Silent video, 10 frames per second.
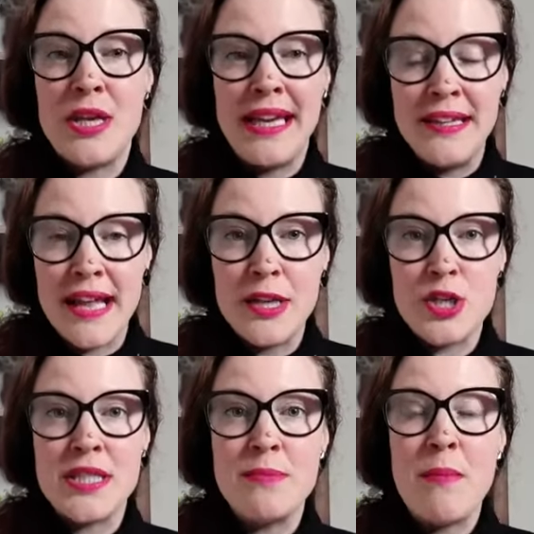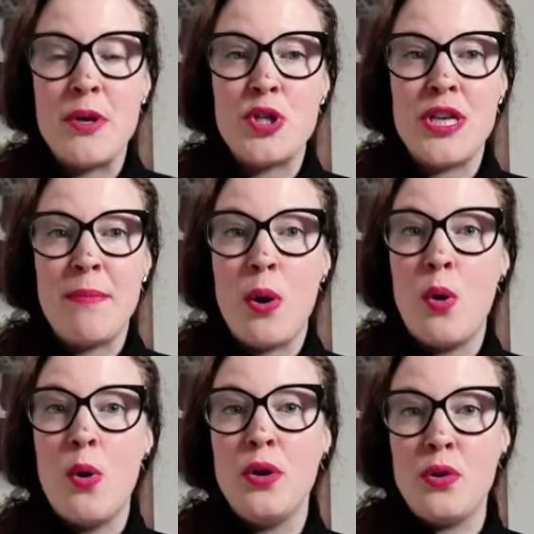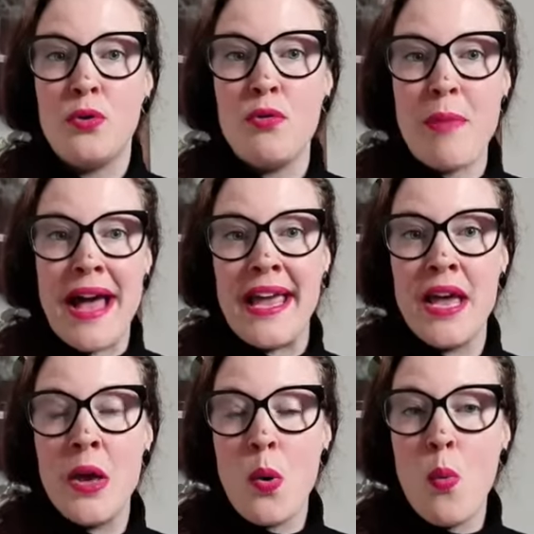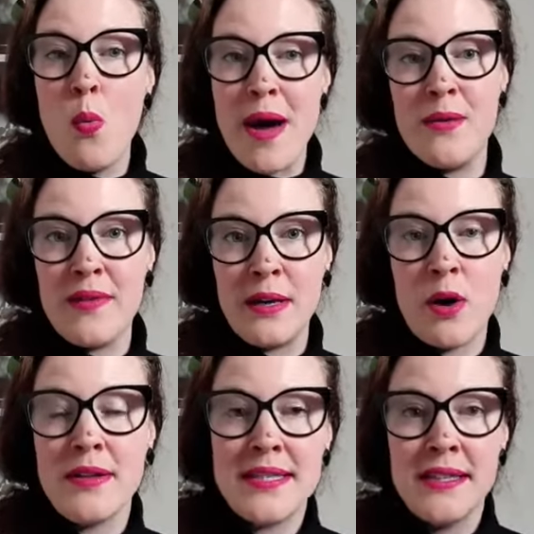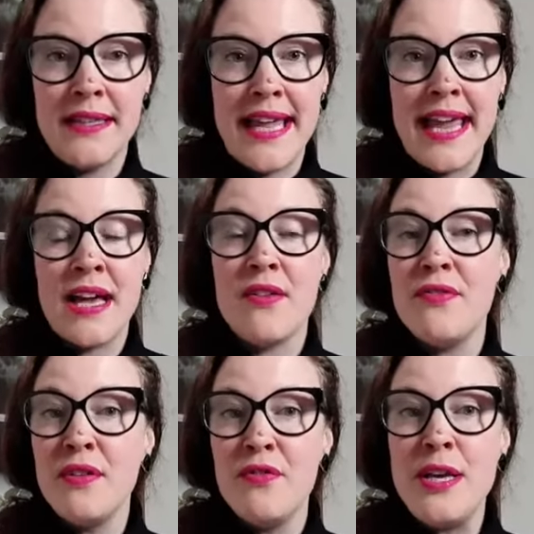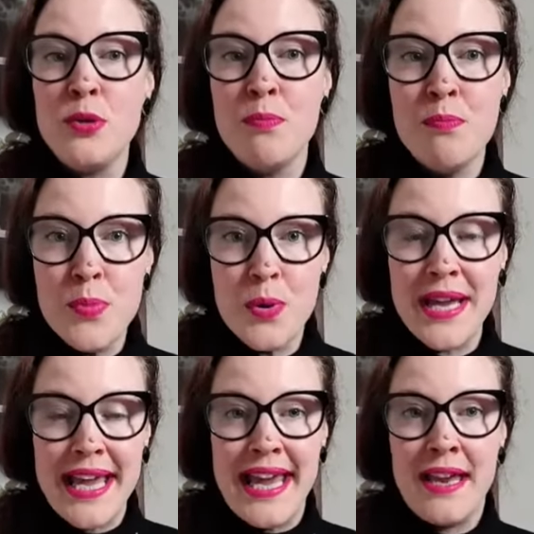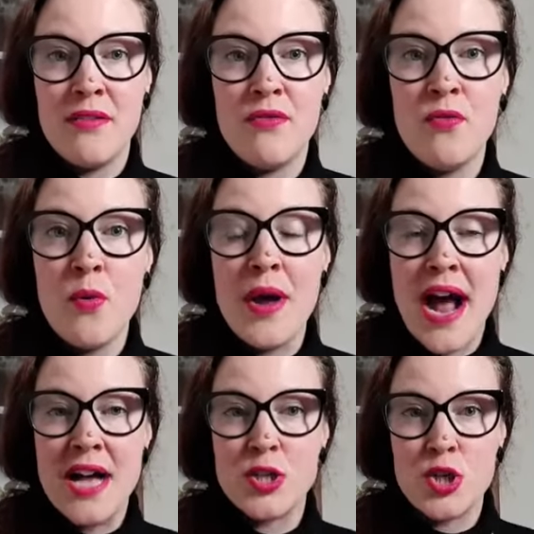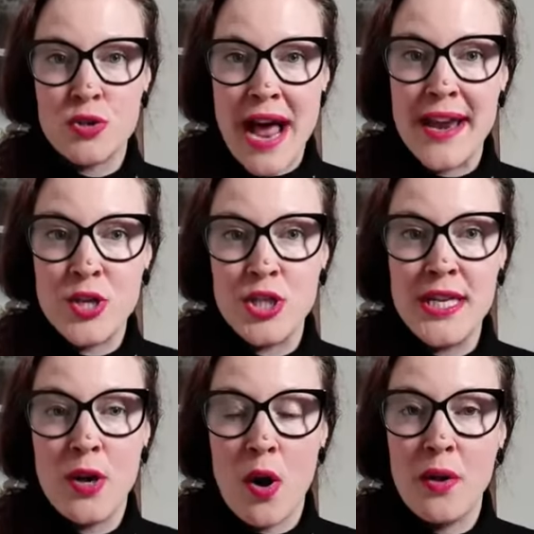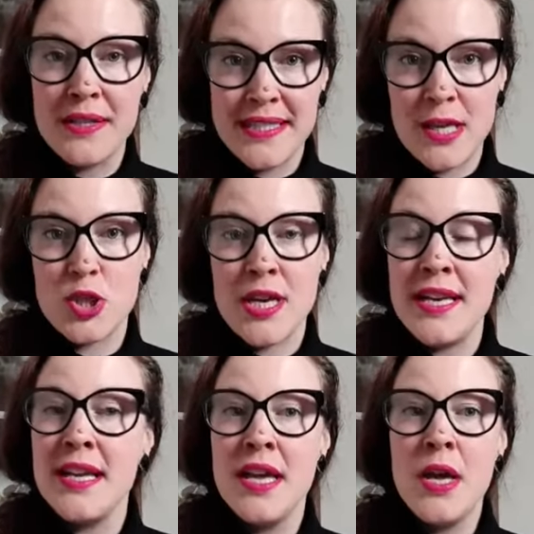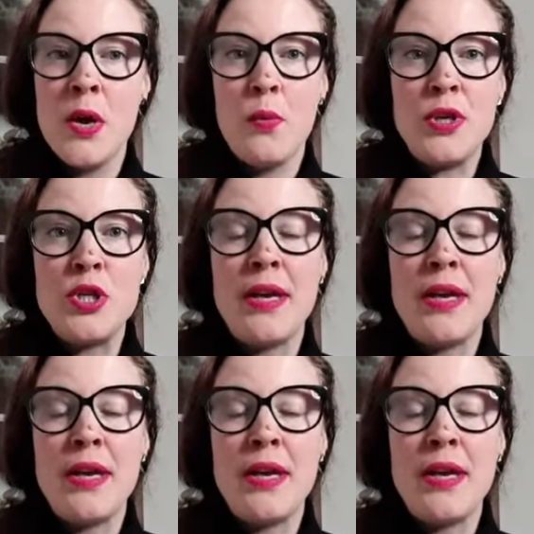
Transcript: Intelligence membership or through my one on one consulting, feel free to book in for a strategy call session, which you